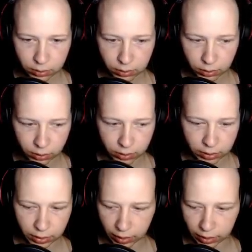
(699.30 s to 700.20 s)

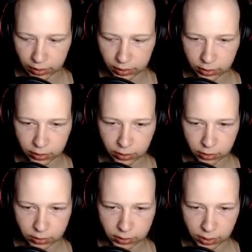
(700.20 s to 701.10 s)
Okay, it,
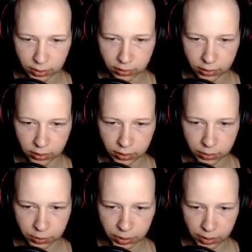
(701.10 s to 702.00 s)
it started to eat
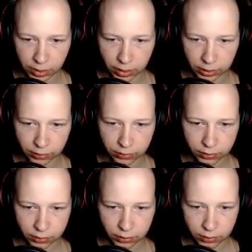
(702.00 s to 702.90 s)
me alive.
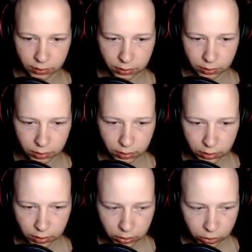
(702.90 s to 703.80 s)

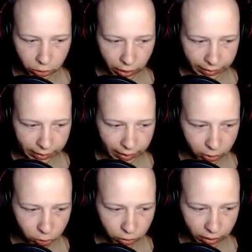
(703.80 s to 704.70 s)
So I cannot
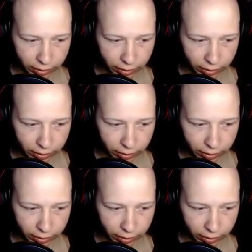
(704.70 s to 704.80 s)
go there